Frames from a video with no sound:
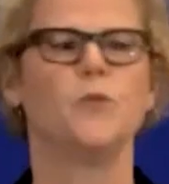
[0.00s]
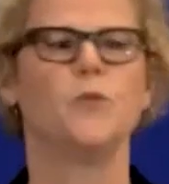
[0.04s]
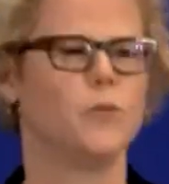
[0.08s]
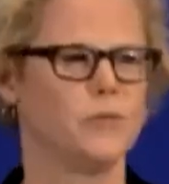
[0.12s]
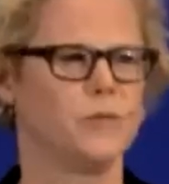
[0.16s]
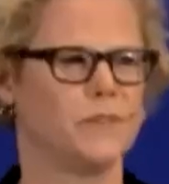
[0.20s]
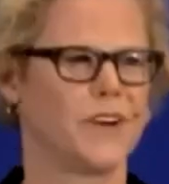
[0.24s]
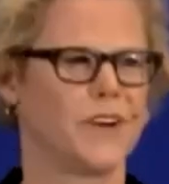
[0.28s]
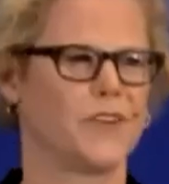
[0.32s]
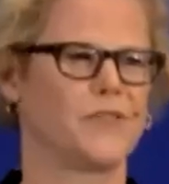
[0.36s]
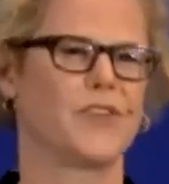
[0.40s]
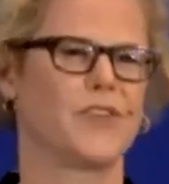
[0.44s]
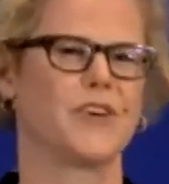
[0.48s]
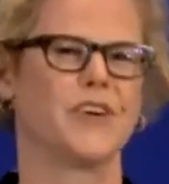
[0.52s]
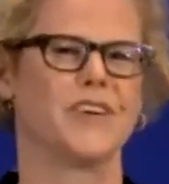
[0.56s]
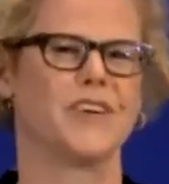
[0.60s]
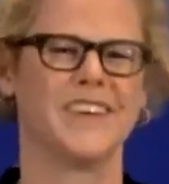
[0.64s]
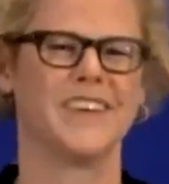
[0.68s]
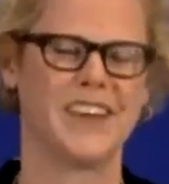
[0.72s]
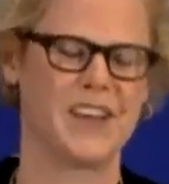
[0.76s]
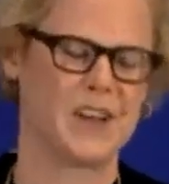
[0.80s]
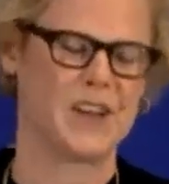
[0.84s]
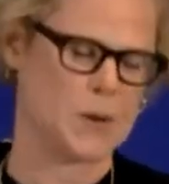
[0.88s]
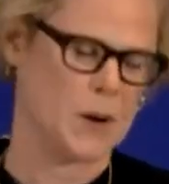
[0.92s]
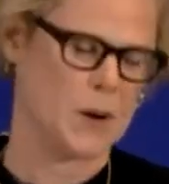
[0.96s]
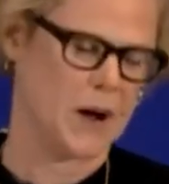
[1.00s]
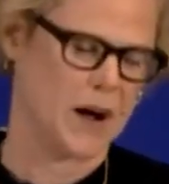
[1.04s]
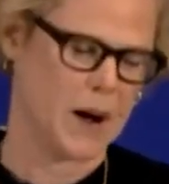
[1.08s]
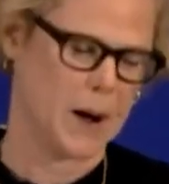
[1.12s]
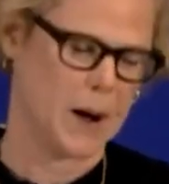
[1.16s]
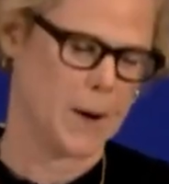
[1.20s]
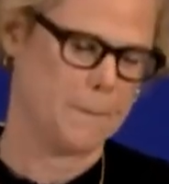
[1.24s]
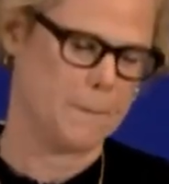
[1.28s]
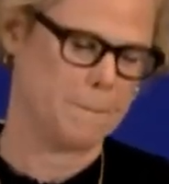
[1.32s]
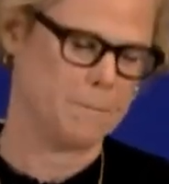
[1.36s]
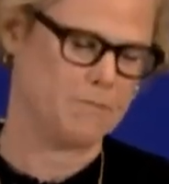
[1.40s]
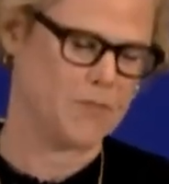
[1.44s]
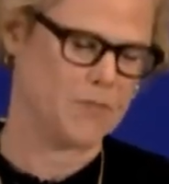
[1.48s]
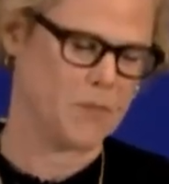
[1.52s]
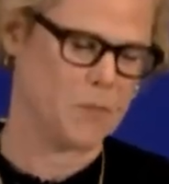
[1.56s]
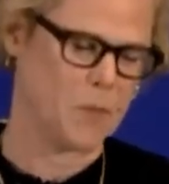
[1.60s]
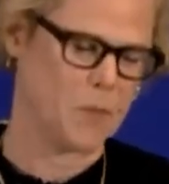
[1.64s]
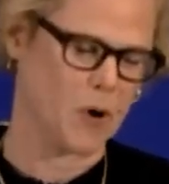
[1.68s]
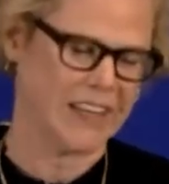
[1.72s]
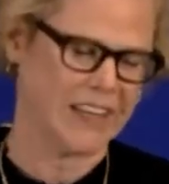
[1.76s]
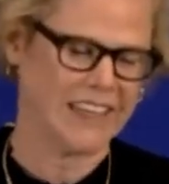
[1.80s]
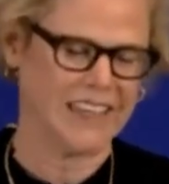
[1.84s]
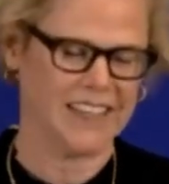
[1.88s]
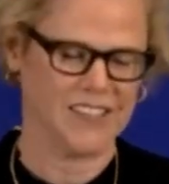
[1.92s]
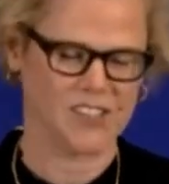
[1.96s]
a few of the um,
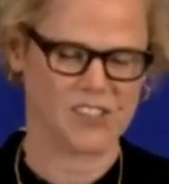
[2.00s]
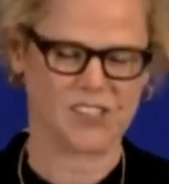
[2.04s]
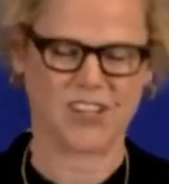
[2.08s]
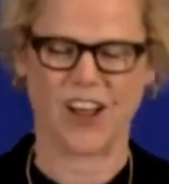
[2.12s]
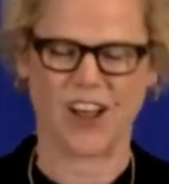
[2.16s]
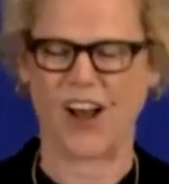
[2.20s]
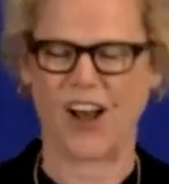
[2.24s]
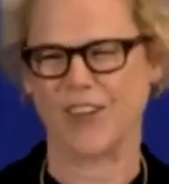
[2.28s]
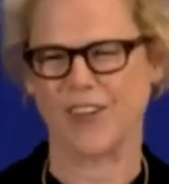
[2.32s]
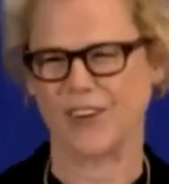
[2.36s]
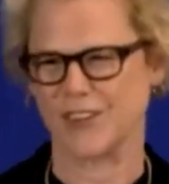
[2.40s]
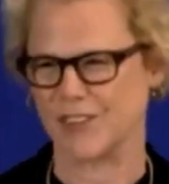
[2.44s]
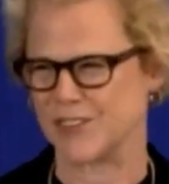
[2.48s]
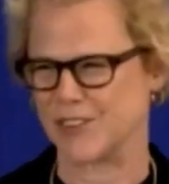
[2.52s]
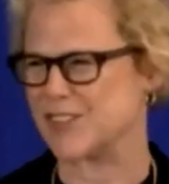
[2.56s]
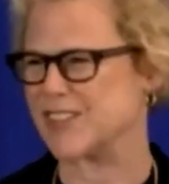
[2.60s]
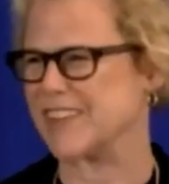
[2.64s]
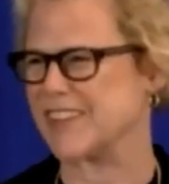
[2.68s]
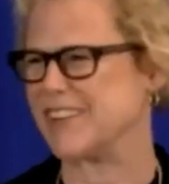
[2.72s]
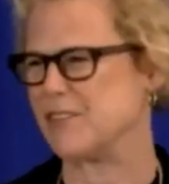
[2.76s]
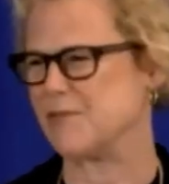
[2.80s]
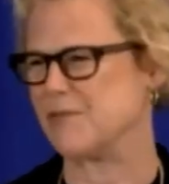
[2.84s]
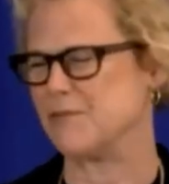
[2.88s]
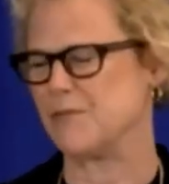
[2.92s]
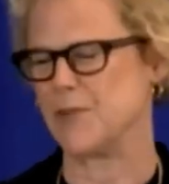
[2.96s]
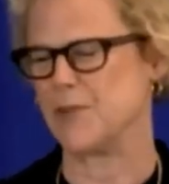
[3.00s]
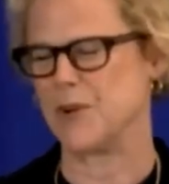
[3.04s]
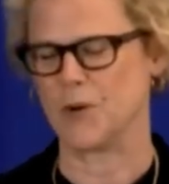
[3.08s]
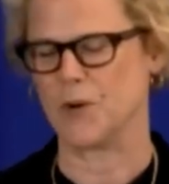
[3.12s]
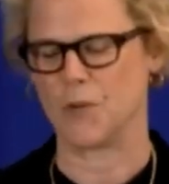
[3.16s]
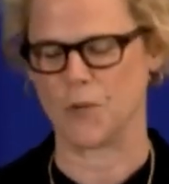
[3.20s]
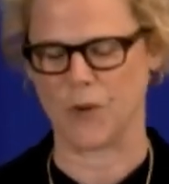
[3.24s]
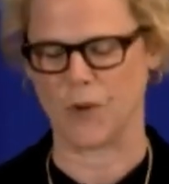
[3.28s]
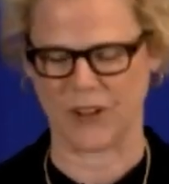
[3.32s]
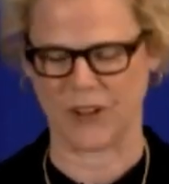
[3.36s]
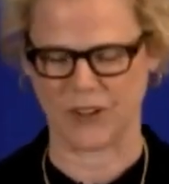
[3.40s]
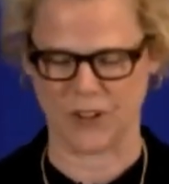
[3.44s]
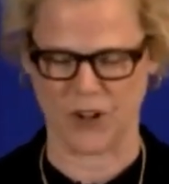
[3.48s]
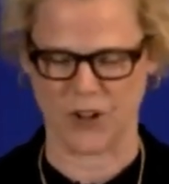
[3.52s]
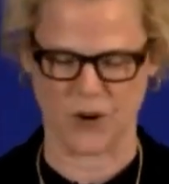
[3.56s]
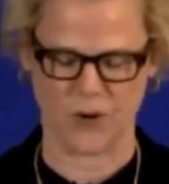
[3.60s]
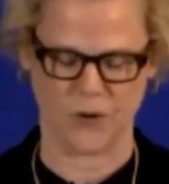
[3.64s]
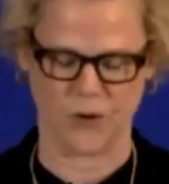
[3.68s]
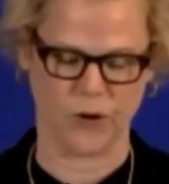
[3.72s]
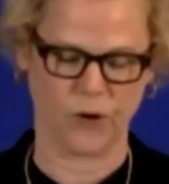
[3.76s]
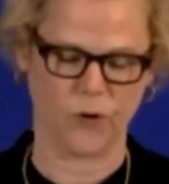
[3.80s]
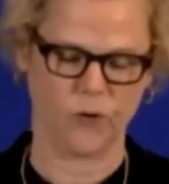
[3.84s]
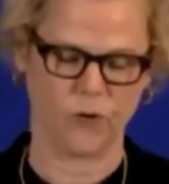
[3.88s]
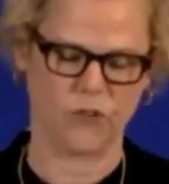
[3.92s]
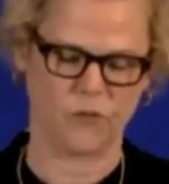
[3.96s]
marquee scholars, um, you know, well
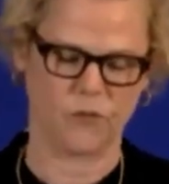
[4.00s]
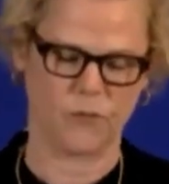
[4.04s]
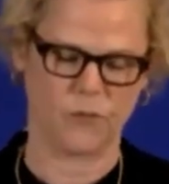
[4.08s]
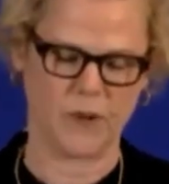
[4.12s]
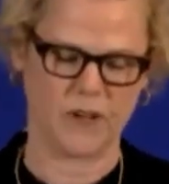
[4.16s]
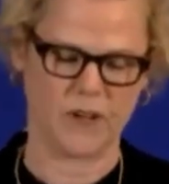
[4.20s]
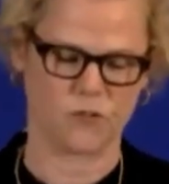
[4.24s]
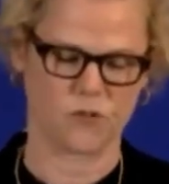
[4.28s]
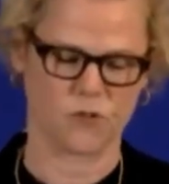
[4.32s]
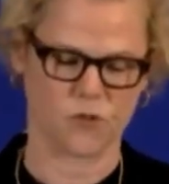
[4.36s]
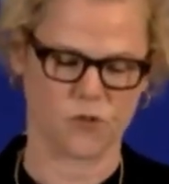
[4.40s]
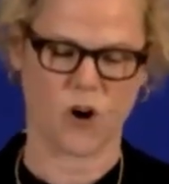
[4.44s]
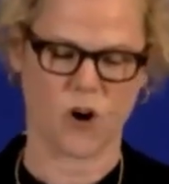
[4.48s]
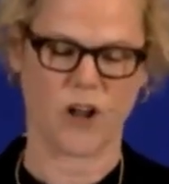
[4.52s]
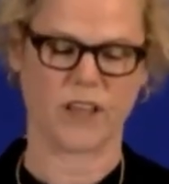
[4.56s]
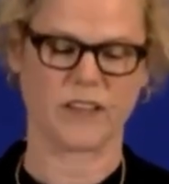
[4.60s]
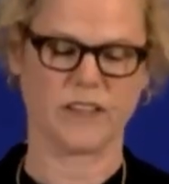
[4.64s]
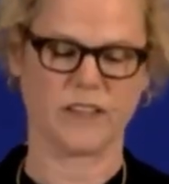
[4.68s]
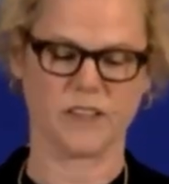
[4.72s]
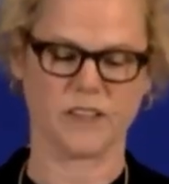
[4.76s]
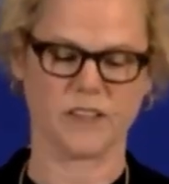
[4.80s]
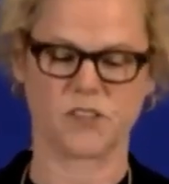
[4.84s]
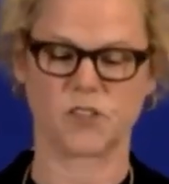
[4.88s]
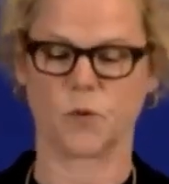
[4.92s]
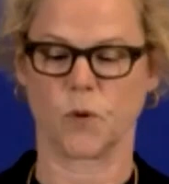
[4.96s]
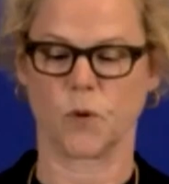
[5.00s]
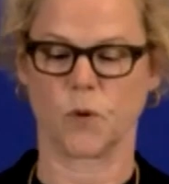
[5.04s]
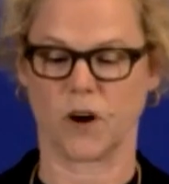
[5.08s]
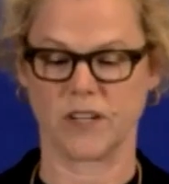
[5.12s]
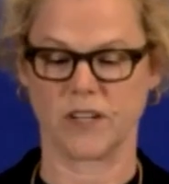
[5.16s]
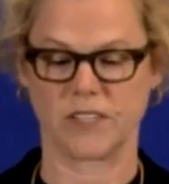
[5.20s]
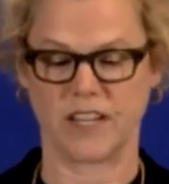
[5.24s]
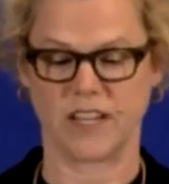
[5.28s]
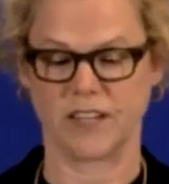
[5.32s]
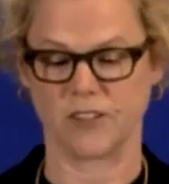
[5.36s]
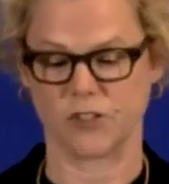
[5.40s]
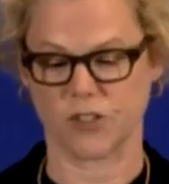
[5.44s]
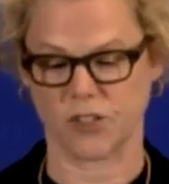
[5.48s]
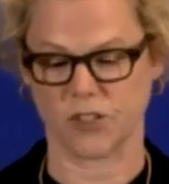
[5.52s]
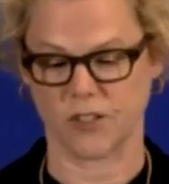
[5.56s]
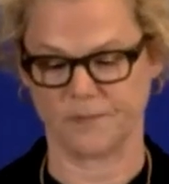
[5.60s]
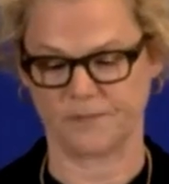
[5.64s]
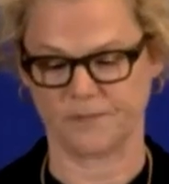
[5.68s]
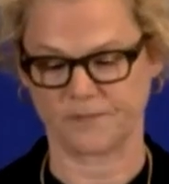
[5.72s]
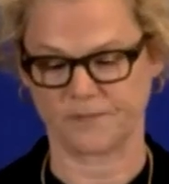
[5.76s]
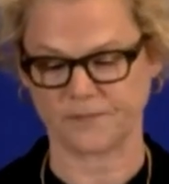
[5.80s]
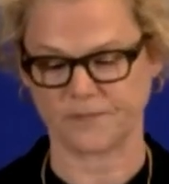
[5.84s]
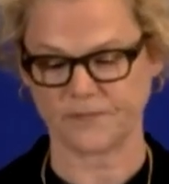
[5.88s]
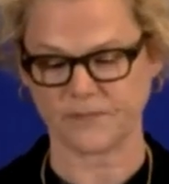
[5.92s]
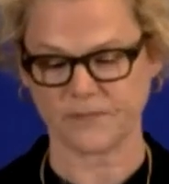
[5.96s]
known who have been drawing this to our
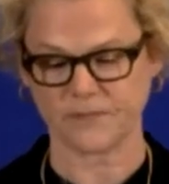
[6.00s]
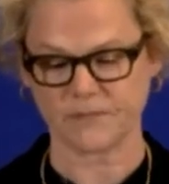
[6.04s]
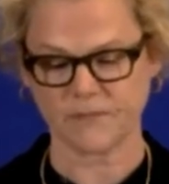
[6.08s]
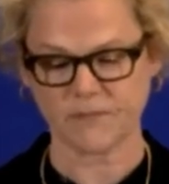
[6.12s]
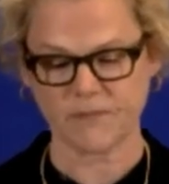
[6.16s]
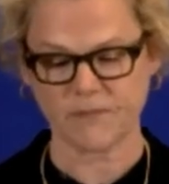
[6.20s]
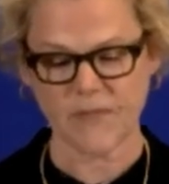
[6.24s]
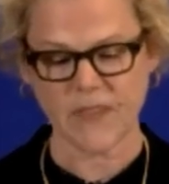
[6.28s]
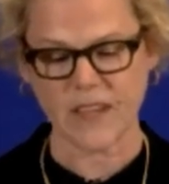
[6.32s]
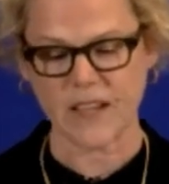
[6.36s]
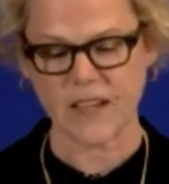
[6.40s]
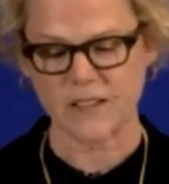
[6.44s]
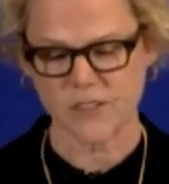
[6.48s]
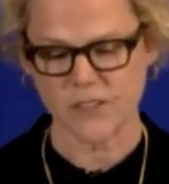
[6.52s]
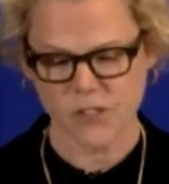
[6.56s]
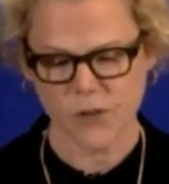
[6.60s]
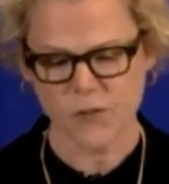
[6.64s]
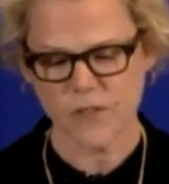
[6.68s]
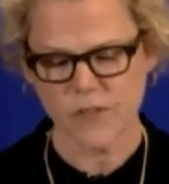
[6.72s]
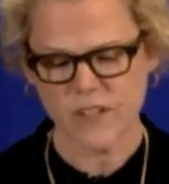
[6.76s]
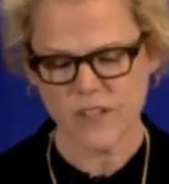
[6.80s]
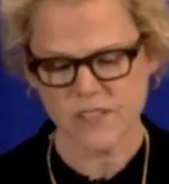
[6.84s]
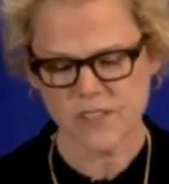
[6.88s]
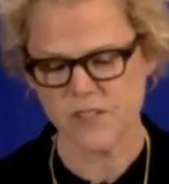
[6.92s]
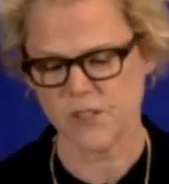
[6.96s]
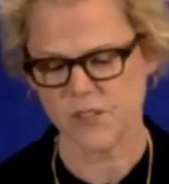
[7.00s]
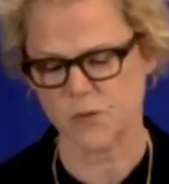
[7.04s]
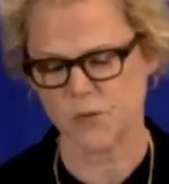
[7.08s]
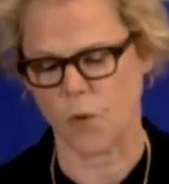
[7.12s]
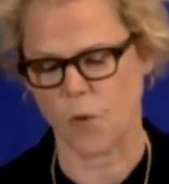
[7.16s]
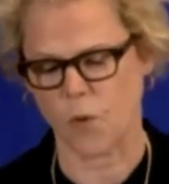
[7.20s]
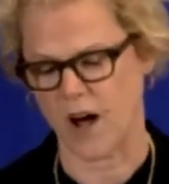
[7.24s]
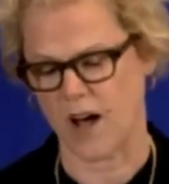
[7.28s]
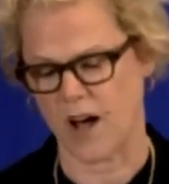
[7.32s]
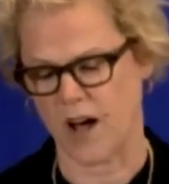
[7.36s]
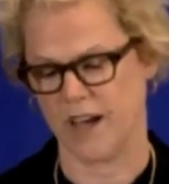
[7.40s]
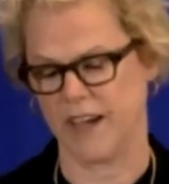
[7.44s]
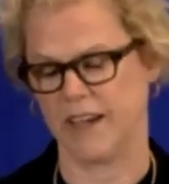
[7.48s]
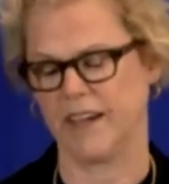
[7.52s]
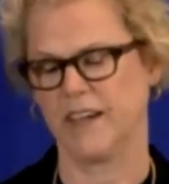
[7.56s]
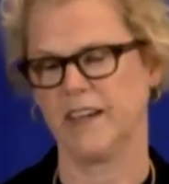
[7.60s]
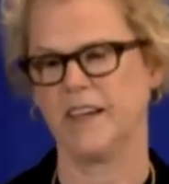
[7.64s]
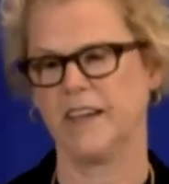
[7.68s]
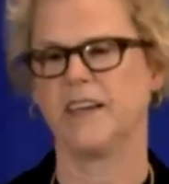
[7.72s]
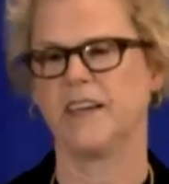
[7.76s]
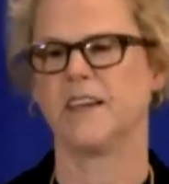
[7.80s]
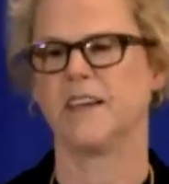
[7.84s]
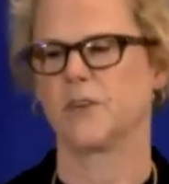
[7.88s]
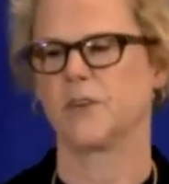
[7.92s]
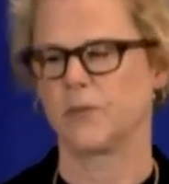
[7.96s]
attention. So this is
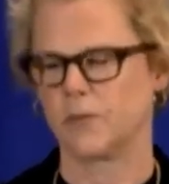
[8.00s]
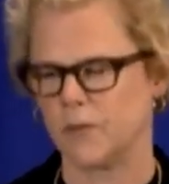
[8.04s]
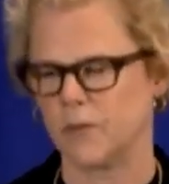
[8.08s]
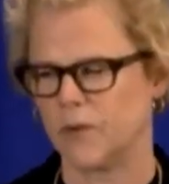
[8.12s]
why,